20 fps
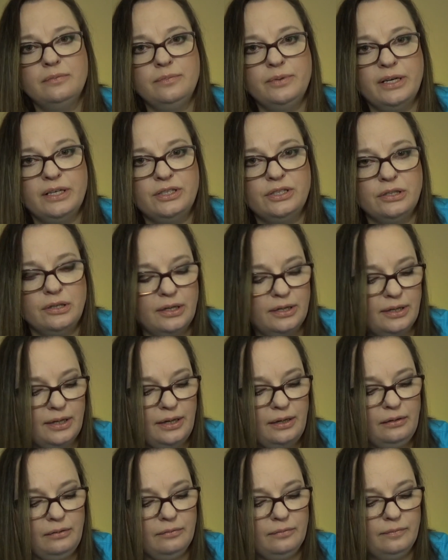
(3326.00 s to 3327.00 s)
some pressure
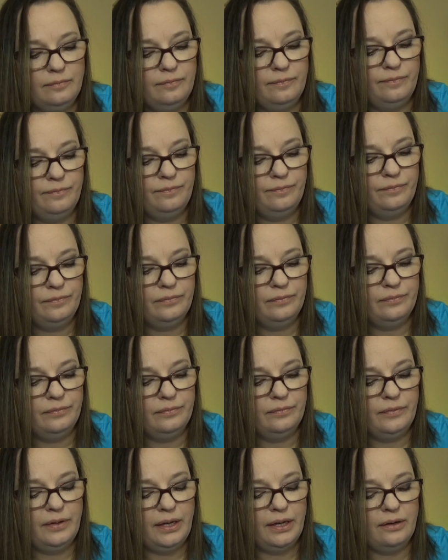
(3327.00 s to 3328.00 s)
on that.
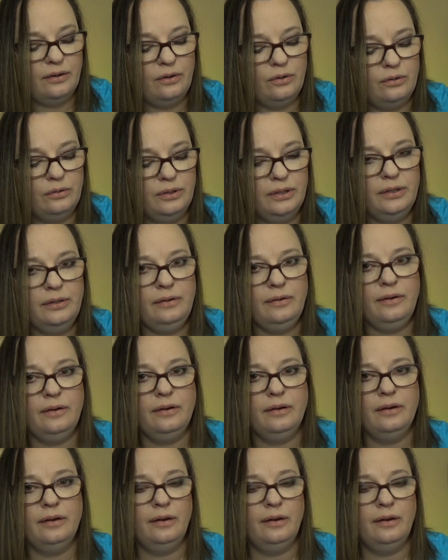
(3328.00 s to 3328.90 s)
Yeah, hold it.